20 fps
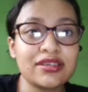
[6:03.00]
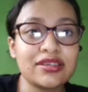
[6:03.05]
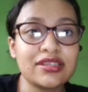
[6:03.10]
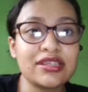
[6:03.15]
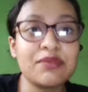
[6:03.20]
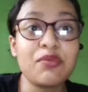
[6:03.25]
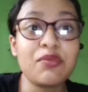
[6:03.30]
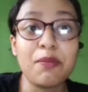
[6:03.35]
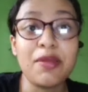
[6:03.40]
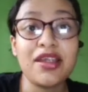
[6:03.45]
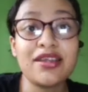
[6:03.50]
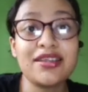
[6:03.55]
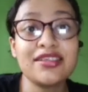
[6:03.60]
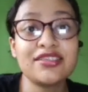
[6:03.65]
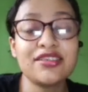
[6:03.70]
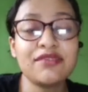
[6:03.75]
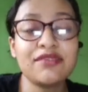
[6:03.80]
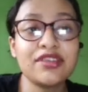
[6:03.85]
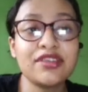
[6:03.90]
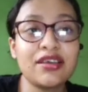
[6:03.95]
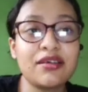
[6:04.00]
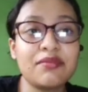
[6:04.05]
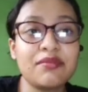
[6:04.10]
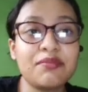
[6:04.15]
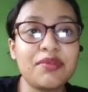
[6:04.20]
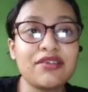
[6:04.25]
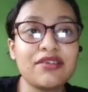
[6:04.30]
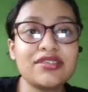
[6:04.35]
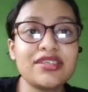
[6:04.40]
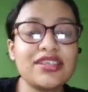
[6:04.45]
the properties of the
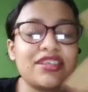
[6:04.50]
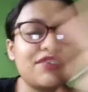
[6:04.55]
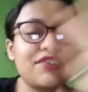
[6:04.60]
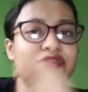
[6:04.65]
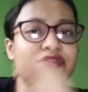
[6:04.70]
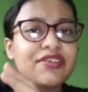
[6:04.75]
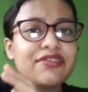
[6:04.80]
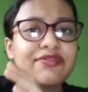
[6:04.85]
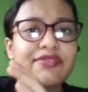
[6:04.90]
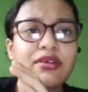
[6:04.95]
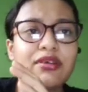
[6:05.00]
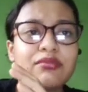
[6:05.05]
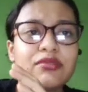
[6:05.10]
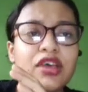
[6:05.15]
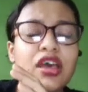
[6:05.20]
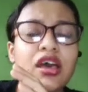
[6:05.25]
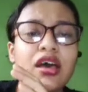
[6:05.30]
compounds, they differ from